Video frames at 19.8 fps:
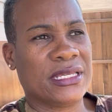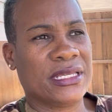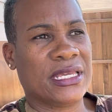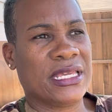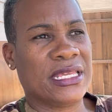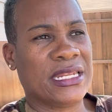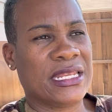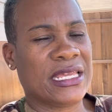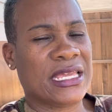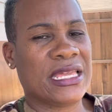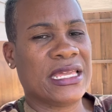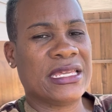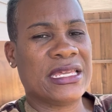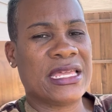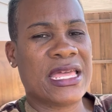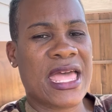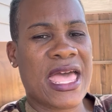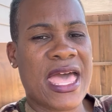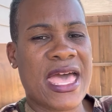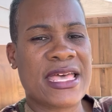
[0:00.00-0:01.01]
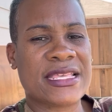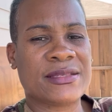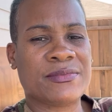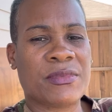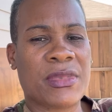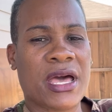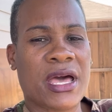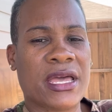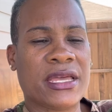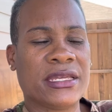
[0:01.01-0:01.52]
and it has
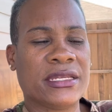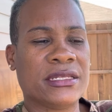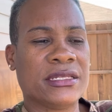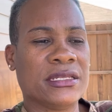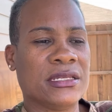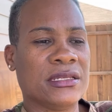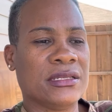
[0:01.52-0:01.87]
my